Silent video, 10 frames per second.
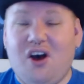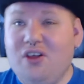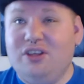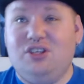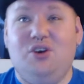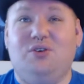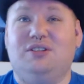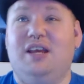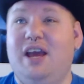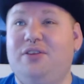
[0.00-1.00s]
all the
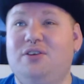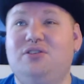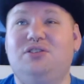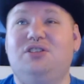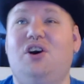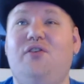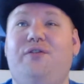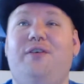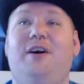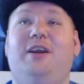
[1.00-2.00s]
jokes land. They're so
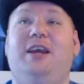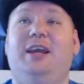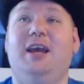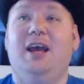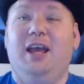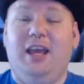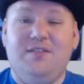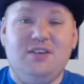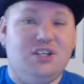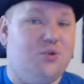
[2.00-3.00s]
funny.
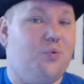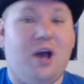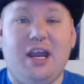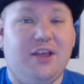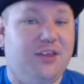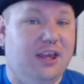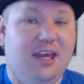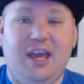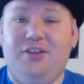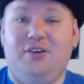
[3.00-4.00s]
Even just right out the
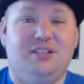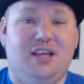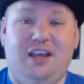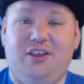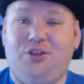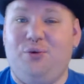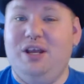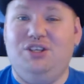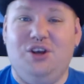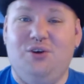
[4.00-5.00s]
gate, there's like
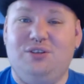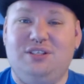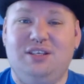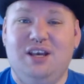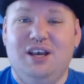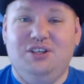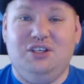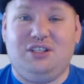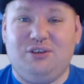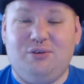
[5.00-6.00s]
3 jokes
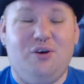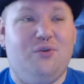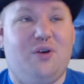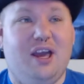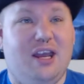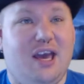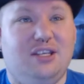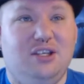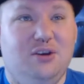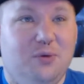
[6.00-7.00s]
just thrown right
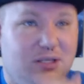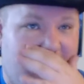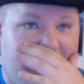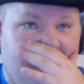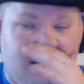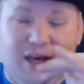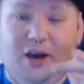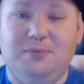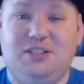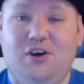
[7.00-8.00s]
at you, which I think
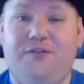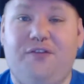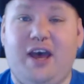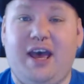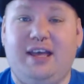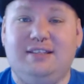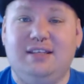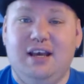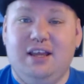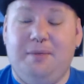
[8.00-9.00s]
comes so
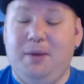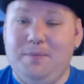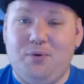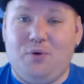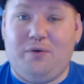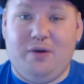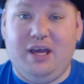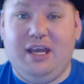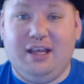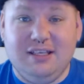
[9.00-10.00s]
fast that people weren't
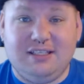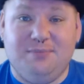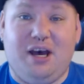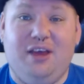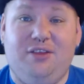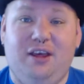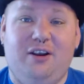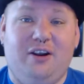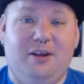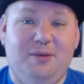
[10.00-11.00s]
ready, at least in my
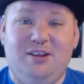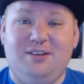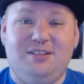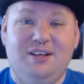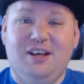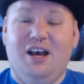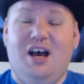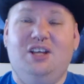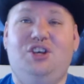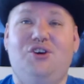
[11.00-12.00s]
theater. I mean, there's
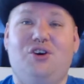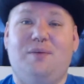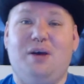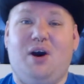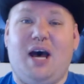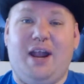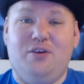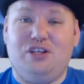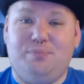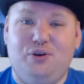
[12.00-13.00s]
a joke about
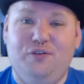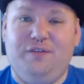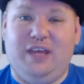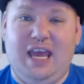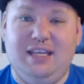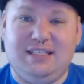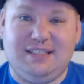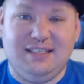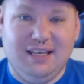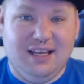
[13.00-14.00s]
Irish-proof
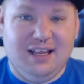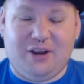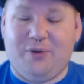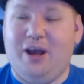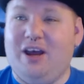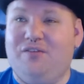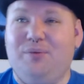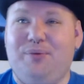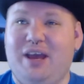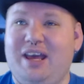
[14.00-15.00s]
gates, like right off
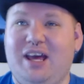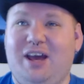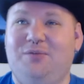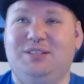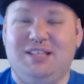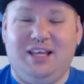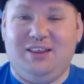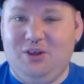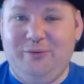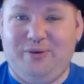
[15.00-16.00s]
the bat, and I was like
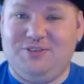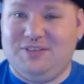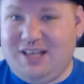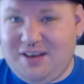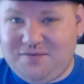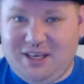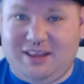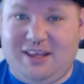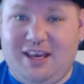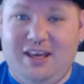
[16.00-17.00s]
the only person laughing
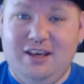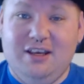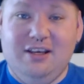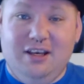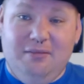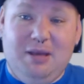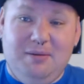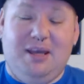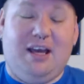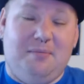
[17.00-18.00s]
at that.
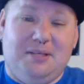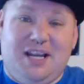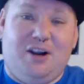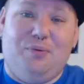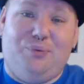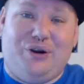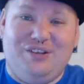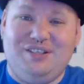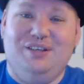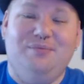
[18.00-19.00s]
Maybe I'm a terrible
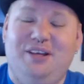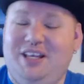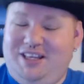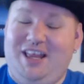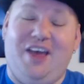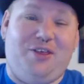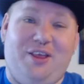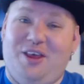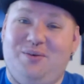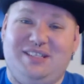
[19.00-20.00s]
person, but I
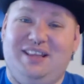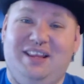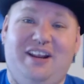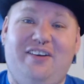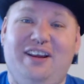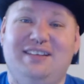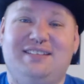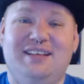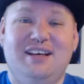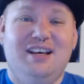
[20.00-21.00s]
thought that was
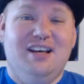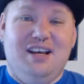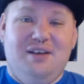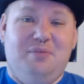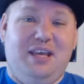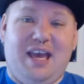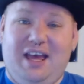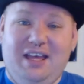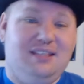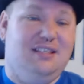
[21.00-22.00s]
hilarious. But
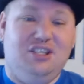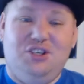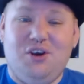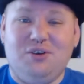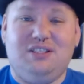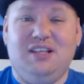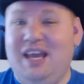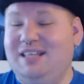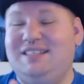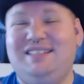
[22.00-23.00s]
yeah, the jokes
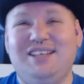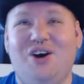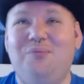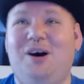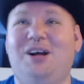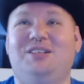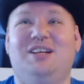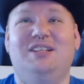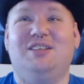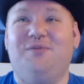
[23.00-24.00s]
land so
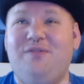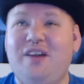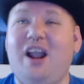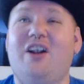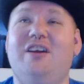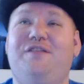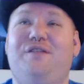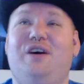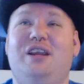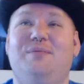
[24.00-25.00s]
much. It's a very
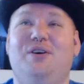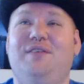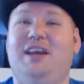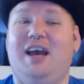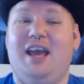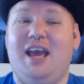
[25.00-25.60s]
funny movie.